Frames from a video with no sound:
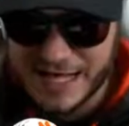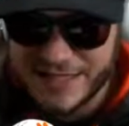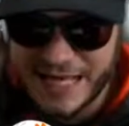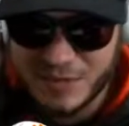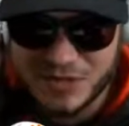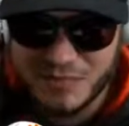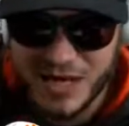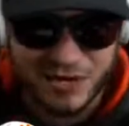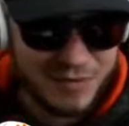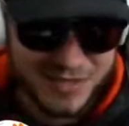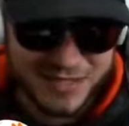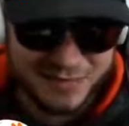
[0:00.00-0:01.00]
that much better,
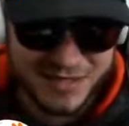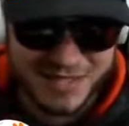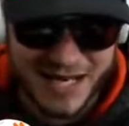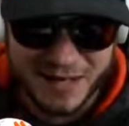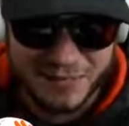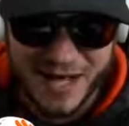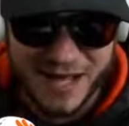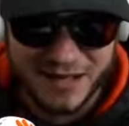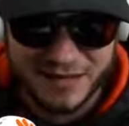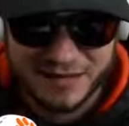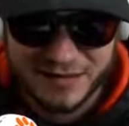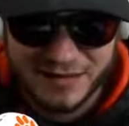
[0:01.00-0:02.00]
I'm just gonna take it back.
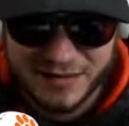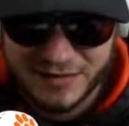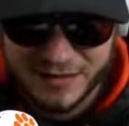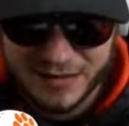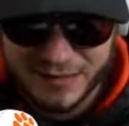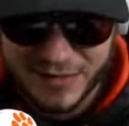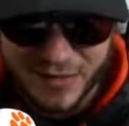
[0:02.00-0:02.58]
I'm not